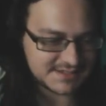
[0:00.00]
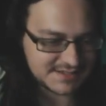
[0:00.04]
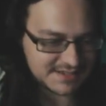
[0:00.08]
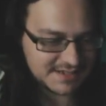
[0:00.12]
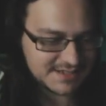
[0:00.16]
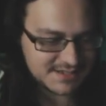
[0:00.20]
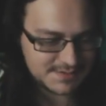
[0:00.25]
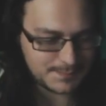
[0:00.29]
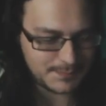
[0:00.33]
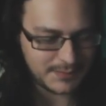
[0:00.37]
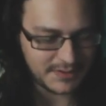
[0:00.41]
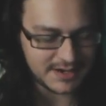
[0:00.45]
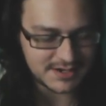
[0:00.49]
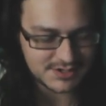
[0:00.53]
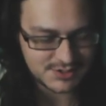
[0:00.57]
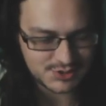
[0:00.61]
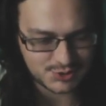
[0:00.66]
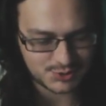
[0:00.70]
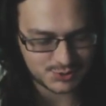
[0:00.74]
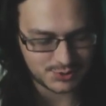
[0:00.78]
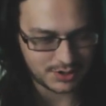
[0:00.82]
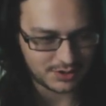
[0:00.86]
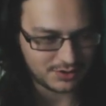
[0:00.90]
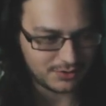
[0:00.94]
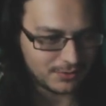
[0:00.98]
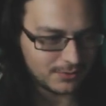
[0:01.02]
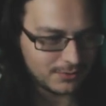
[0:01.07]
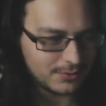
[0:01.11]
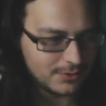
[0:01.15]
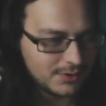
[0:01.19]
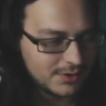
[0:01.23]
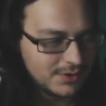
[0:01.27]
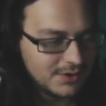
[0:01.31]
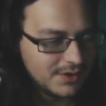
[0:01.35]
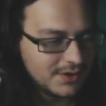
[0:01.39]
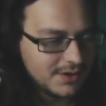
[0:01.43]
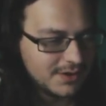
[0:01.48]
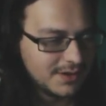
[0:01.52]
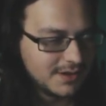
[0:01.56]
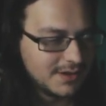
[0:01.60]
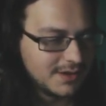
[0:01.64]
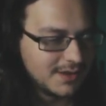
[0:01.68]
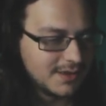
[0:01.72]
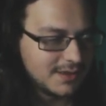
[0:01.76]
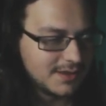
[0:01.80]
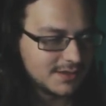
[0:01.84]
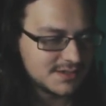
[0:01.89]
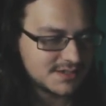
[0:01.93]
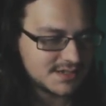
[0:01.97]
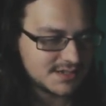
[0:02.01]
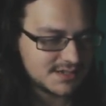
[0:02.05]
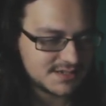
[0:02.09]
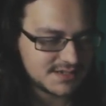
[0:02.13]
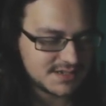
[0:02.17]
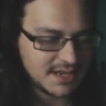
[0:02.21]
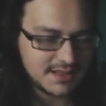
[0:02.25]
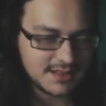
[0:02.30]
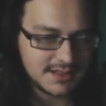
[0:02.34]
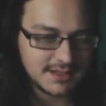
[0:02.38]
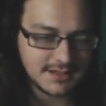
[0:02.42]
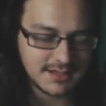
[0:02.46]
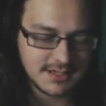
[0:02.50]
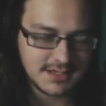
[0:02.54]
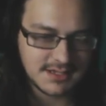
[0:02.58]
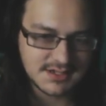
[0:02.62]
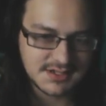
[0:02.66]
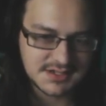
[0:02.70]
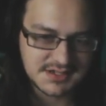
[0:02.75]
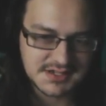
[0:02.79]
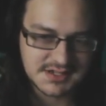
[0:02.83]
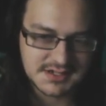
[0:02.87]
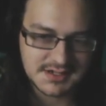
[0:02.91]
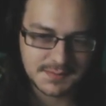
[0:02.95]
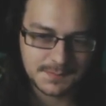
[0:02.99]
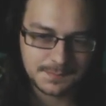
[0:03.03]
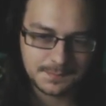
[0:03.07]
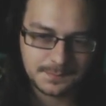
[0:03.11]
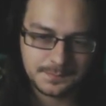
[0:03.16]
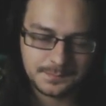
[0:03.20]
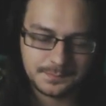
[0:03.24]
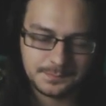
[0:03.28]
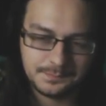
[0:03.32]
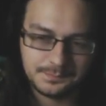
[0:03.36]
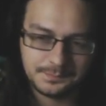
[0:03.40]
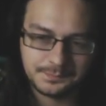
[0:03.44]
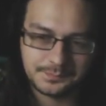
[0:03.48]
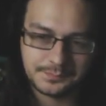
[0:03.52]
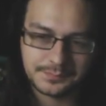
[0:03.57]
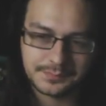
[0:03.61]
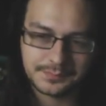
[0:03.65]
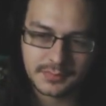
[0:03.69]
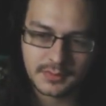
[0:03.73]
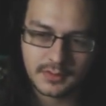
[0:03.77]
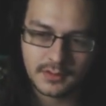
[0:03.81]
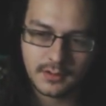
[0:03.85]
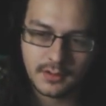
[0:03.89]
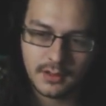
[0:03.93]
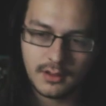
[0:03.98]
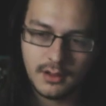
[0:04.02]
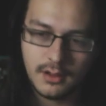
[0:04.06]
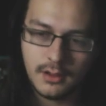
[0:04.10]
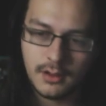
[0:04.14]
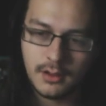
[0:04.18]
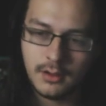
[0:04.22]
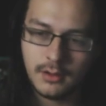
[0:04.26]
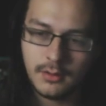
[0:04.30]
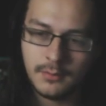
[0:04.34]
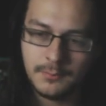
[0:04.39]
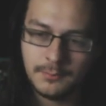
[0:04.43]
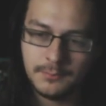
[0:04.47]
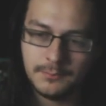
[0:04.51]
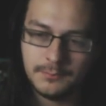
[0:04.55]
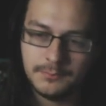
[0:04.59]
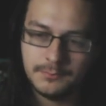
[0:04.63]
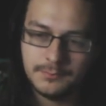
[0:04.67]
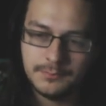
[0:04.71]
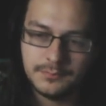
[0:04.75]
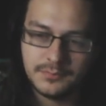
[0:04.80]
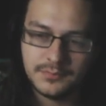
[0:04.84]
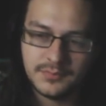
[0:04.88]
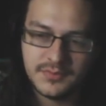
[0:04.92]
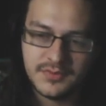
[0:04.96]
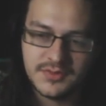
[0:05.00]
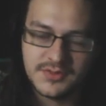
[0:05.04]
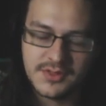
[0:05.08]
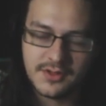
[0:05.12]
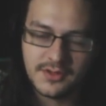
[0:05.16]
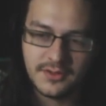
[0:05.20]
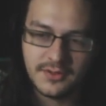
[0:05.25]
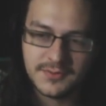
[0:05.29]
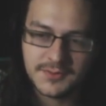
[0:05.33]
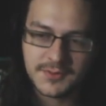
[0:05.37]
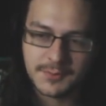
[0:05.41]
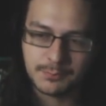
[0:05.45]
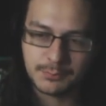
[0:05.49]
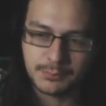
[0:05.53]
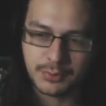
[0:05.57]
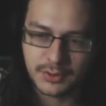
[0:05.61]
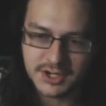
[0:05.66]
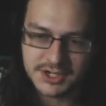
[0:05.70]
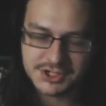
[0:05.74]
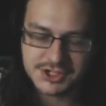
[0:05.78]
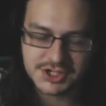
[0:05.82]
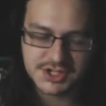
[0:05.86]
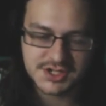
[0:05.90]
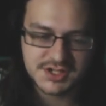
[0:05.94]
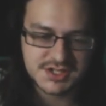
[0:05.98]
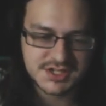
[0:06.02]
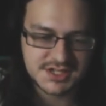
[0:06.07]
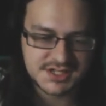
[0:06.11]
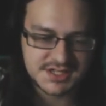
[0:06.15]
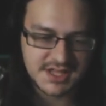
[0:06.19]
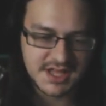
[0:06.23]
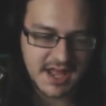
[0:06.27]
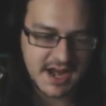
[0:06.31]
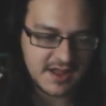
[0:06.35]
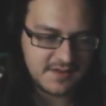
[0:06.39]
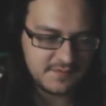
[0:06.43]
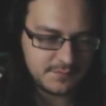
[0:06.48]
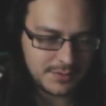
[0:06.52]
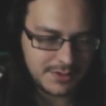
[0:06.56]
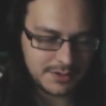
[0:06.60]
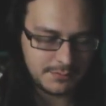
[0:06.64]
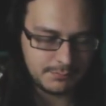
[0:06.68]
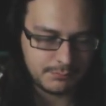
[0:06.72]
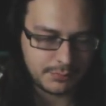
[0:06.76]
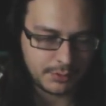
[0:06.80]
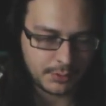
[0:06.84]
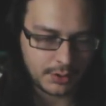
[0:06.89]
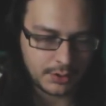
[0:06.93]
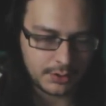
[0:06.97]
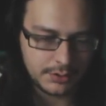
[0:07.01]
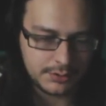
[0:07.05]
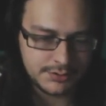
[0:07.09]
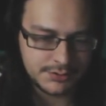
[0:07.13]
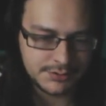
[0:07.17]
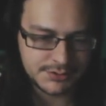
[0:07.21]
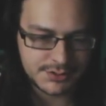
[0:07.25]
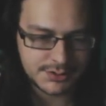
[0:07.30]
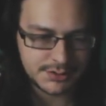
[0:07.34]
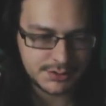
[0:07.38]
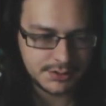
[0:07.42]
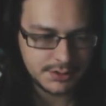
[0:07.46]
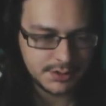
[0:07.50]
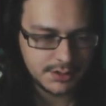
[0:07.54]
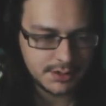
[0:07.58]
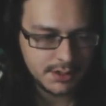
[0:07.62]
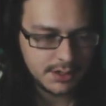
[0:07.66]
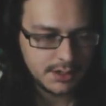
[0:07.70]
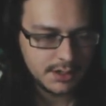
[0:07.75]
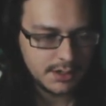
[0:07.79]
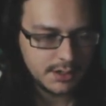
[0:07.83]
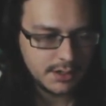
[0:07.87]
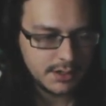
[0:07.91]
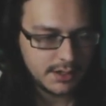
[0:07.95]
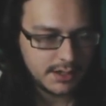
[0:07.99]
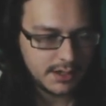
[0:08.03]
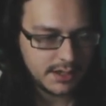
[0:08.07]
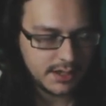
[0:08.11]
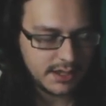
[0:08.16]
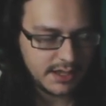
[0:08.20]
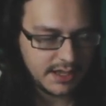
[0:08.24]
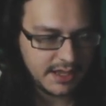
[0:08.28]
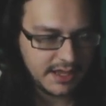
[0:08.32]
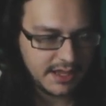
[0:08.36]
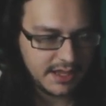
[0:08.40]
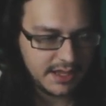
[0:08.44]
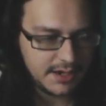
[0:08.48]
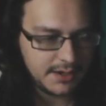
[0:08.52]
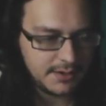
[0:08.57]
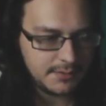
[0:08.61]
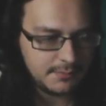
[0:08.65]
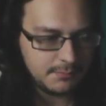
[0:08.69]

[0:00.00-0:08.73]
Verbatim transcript: it's been a struggle, to say the least. Um the the bridges that have been burned in